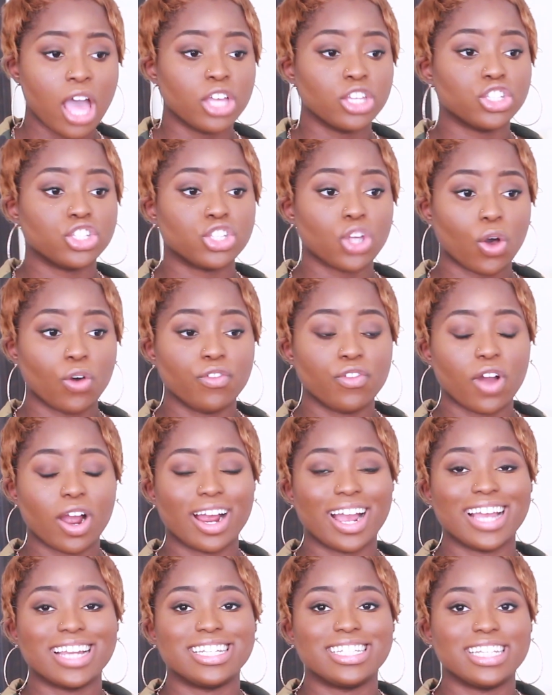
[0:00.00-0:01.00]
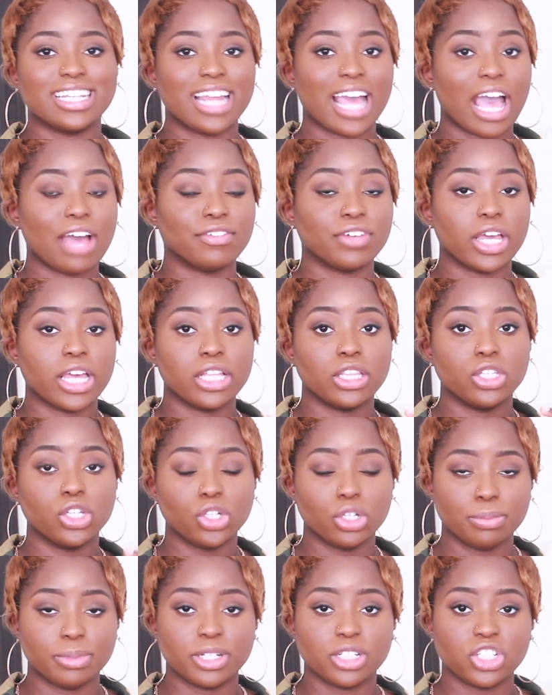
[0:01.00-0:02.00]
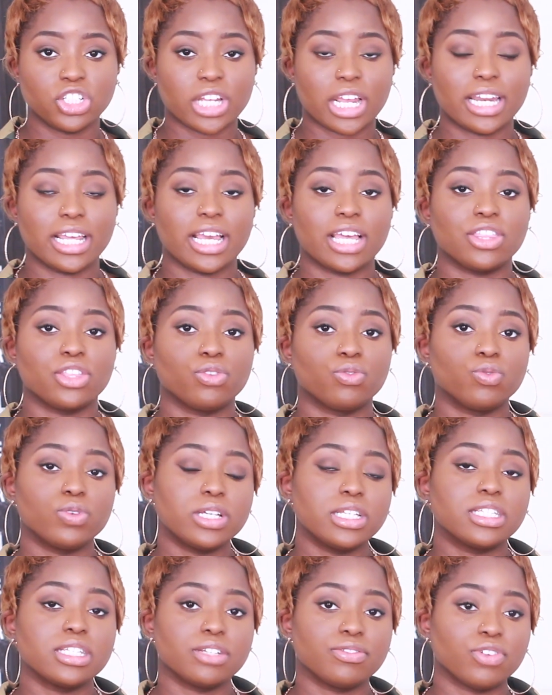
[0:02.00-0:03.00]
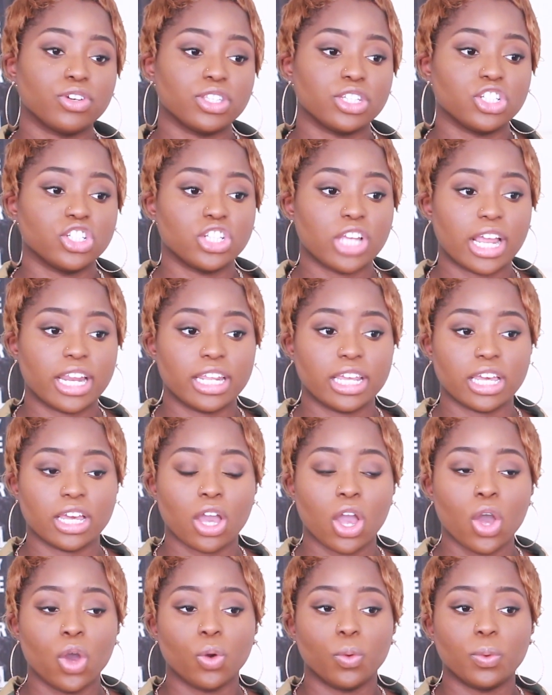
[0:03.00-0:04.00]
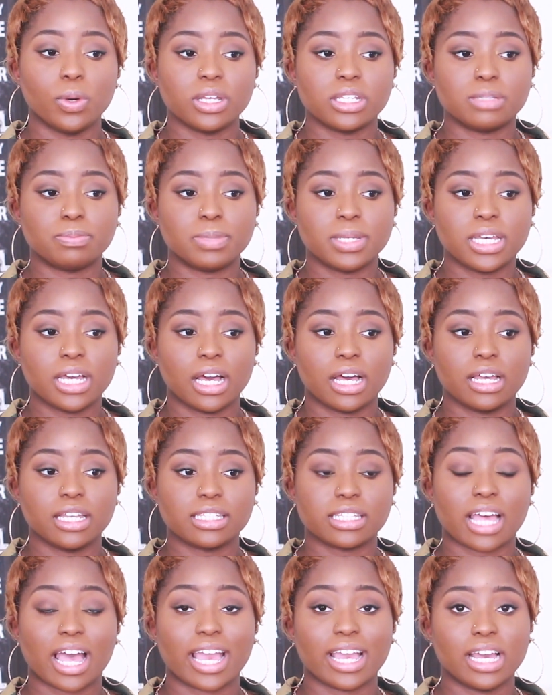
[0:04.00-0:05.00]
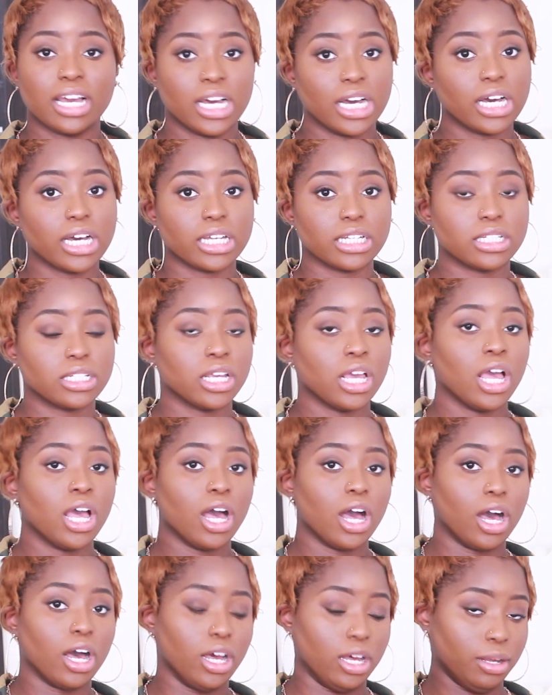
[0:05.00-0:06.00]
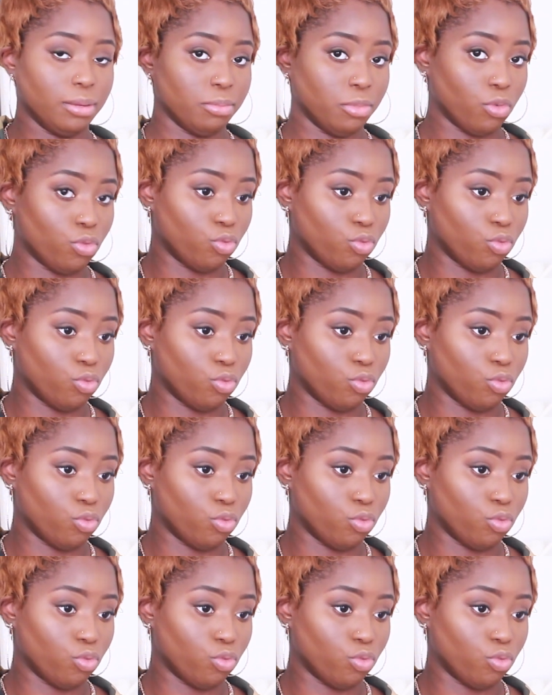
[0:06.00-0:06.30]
So far, I did have a little bit of shedding, and the reason for the shedding was because I cut um,